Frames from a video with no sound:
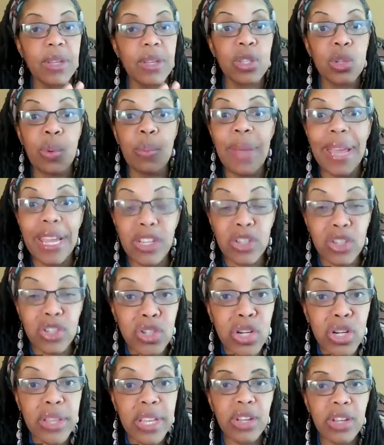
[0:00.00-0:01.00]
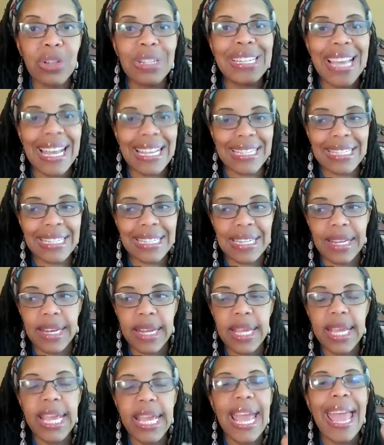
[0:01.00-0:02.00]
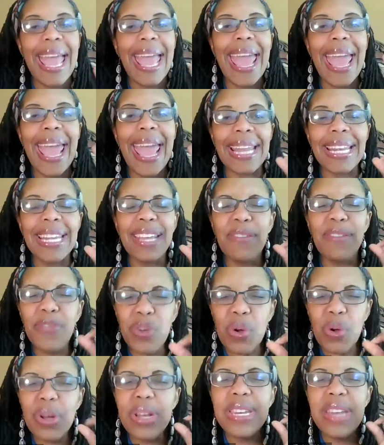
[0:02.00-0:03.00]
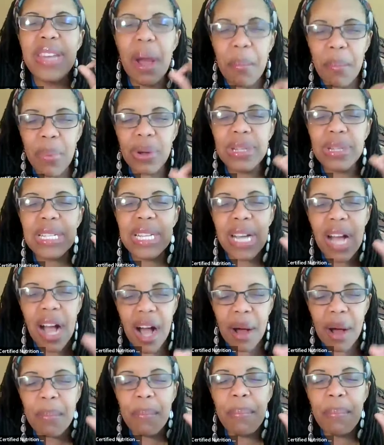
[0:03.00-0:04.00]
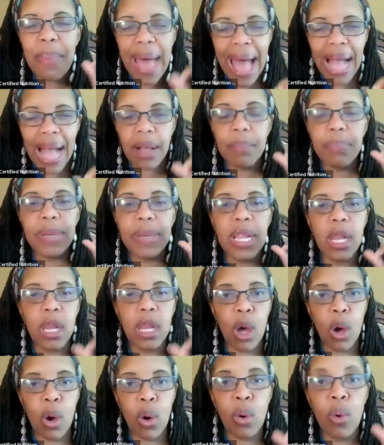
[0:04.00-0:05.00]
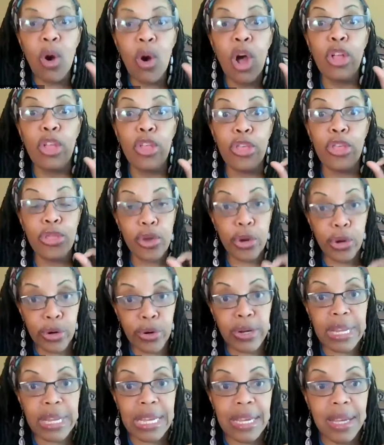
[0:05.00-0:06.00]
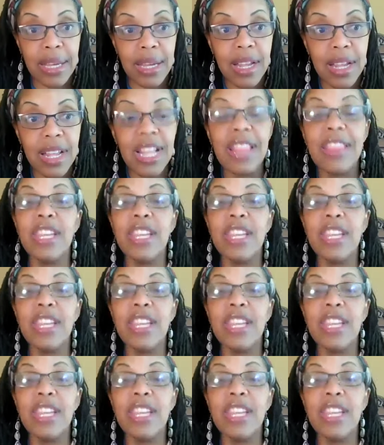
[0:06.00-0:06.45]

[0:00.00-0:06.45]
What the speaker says: So make sure that you're tested. And if your numbers come back below 30,